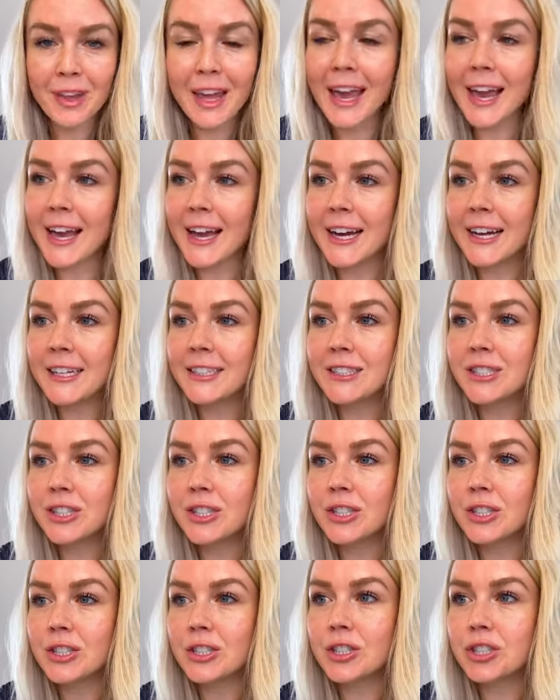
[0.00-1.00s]
and
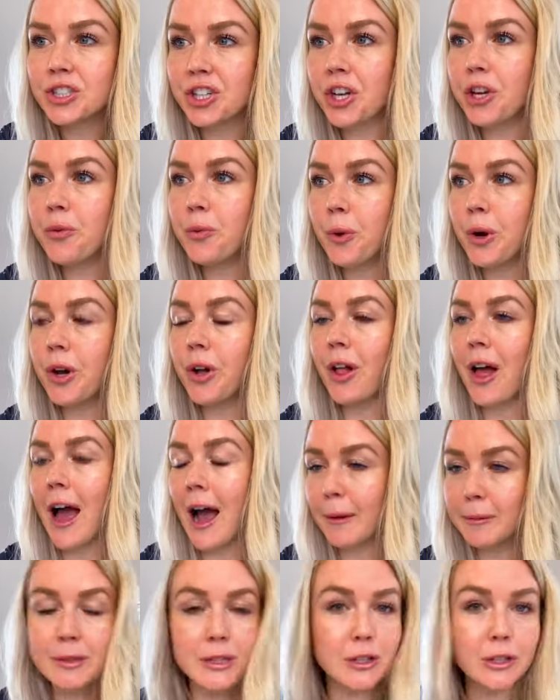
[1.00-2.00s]
she will
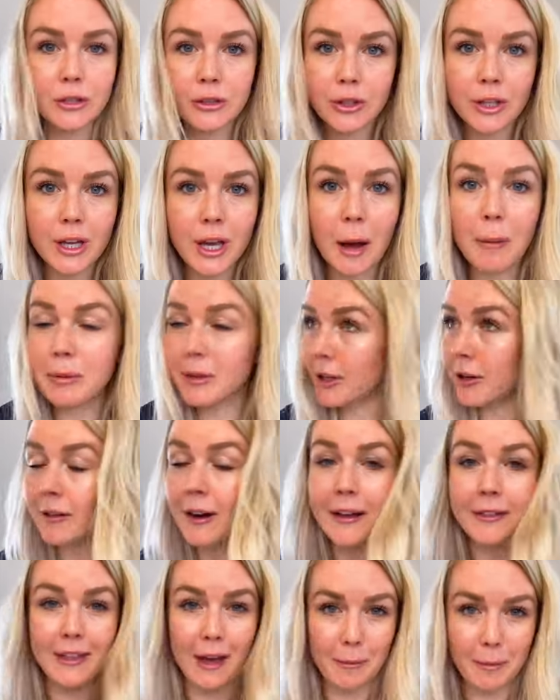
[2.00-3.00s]
absolutely
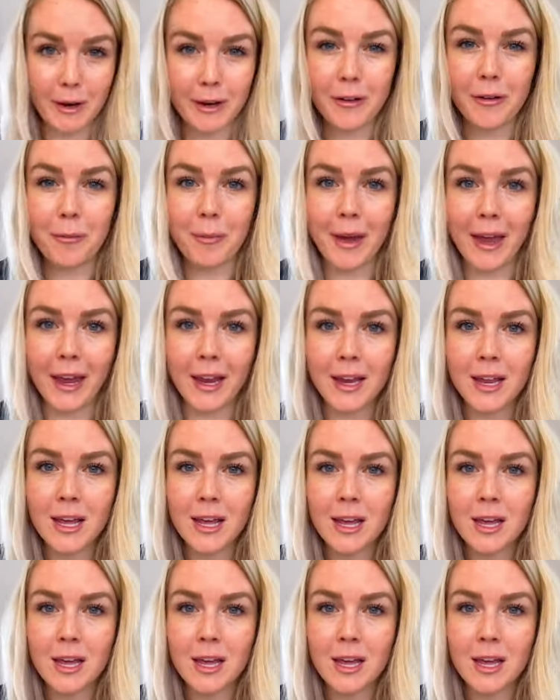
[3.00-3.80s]
obliterate them in a debate.